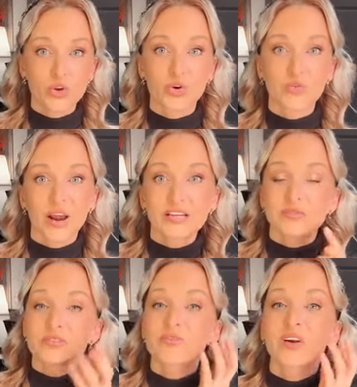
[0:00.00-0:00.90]
your
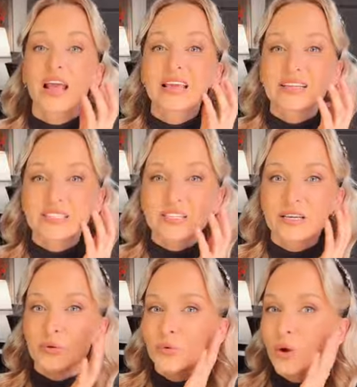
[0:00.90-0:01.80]
face with flaky
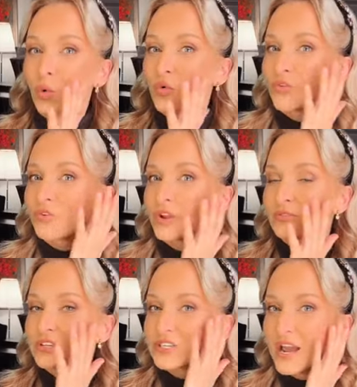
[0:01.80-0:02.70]
skin, quite often
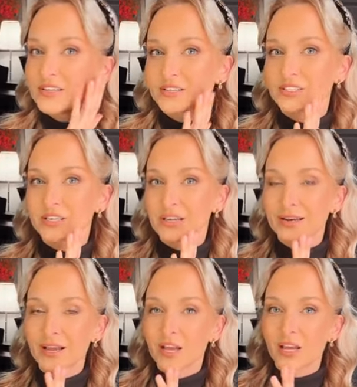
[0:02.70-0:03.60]
irritated
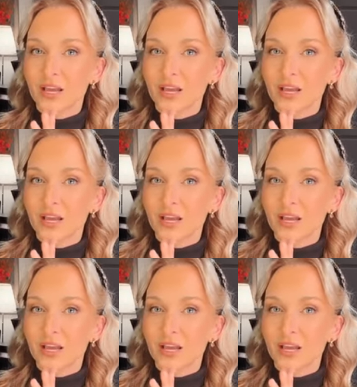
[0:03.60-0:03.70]
skin,